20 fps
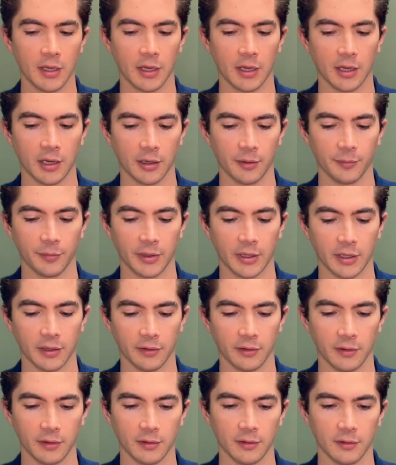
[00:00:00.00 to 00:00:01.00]

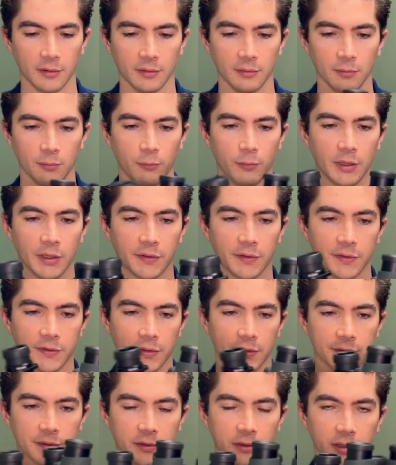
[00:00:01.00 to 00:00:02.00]
and the width is
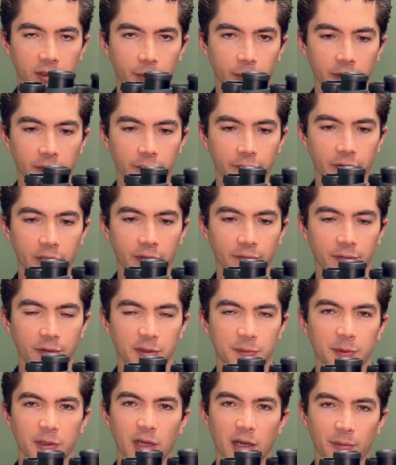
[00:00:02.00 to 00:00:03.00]
also a little bit of a
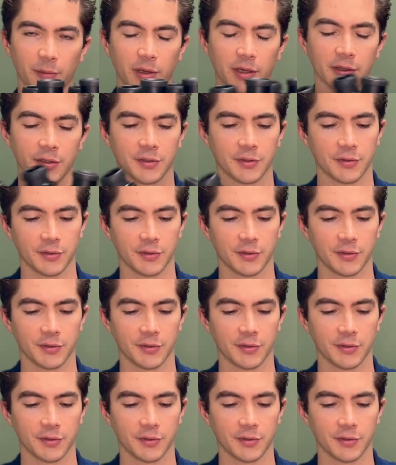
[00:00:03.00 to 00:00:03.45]
difference, but not much.